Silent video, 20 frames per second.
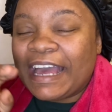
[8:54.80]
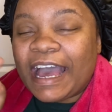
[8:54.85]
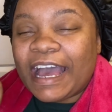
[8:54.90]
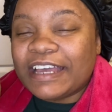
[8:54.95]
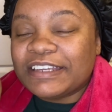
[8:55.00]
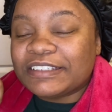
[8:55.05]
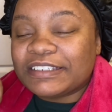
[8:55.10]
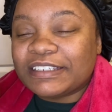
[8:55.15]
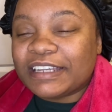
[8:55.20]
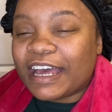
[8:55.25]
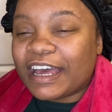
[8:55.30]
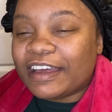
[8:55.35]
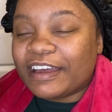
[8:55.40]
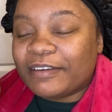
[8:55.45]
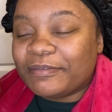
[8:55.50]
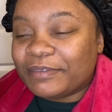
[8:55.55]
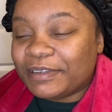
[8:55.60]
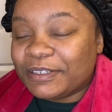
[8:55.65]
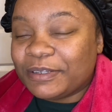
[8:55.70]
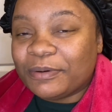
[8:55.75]
I should
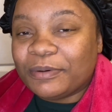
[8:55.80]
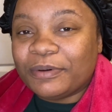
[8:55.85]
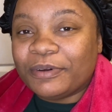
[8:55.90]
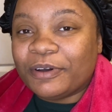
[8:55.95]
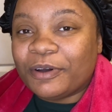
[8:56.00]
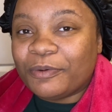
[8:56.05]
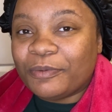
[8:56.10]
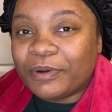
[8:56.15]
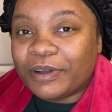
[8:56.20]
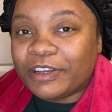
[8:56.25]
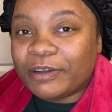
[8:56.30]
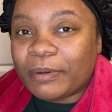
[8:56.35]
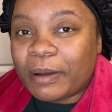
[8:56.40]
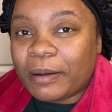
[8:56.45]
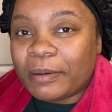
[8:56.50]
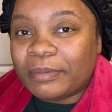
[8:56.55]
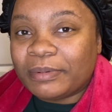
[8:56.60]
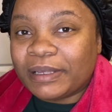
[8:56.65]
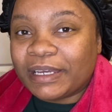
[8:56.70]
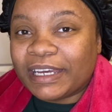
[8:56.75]
not be doing a one year
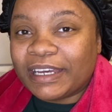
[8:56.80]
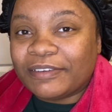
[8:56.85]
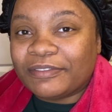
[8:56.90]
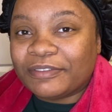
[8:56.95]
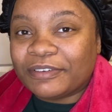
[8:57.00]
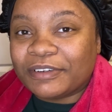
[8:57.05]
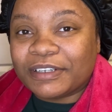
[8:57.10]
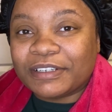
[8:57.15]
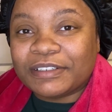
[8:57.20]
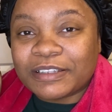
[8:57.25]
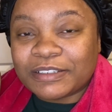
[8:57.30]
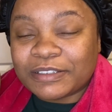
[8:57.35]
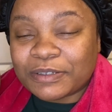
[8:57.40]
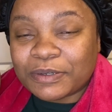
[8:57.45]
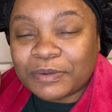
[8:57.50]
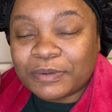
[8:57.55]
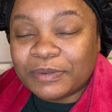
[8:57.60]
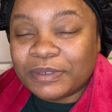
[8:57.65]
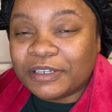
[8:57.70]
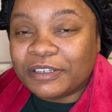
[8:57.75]
Bible plan for
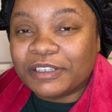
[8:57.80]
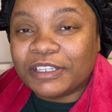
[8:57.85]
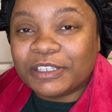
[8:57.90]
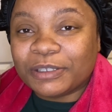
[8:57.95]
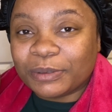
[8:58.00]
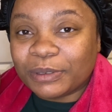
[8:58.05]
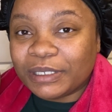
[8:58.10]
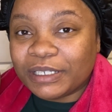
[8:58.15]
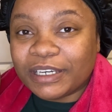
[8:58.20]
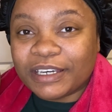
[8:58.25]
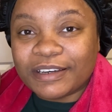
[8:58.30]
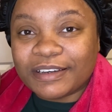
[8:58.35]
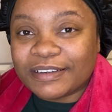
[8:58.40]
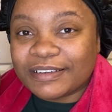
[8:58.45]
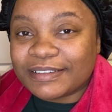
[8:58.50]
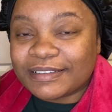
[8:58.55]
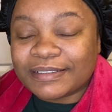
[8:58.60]
two, nearly three years.